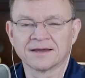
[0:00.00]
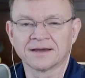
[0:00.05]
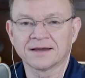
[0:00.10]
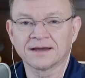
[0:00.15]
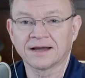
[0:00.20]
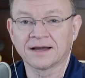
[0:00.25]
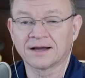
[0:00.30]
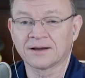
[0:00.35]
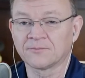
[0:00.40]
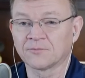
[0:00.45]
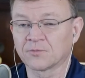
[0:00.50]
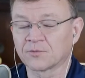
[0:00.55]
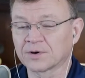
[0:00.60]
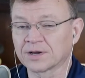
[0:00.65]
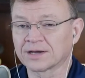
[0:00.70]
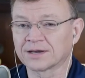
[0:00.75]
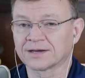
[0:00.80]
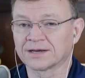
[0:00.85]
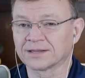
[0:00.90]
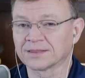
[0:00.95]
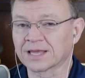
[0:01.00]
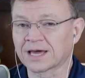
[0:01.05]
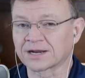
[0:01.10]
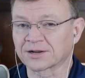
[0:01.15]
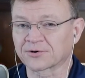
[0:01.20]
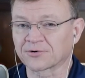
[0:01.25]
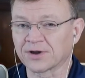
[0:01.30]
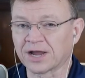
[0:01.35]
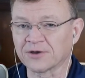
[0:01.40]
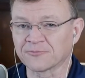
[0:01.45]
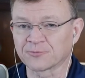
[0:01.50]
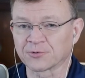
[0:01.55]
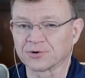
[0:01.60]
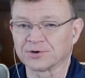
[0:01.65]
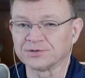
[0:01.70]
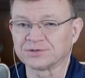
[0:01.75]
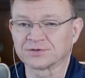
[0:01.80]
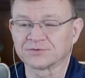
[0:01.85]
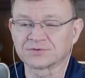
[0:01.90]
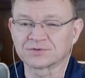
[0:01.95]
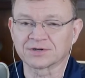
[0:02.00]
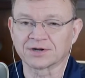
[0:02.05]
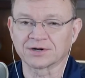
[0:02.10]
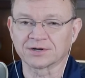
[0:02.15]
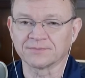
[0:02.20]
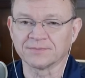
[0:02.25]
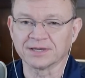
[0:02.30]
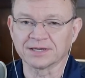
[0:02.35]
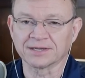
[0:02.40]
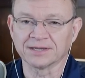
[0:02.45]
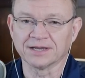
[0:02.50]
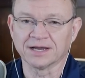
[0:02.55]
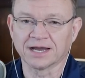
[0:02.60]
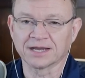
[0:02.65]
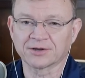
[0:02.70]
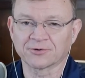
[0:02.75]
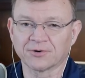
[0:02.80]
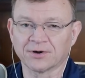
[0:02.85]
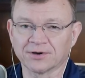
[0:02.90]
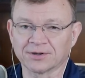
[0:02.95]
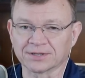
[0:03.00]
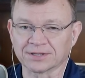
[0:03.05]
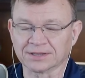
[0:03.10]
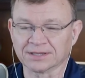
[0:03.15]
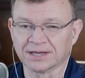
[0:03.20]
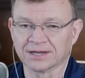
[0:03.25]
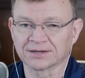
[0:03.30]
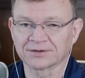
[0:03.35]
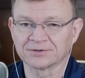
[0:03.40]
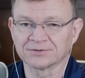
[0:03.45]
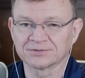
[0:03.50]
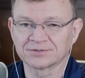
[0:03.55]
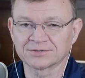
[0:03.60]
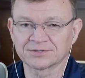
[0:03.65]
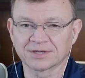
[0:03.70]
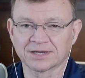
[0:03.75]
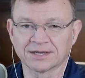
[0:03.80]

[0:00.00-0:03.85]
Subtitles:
Well, a lot of craft breweries have started making high quality lagers,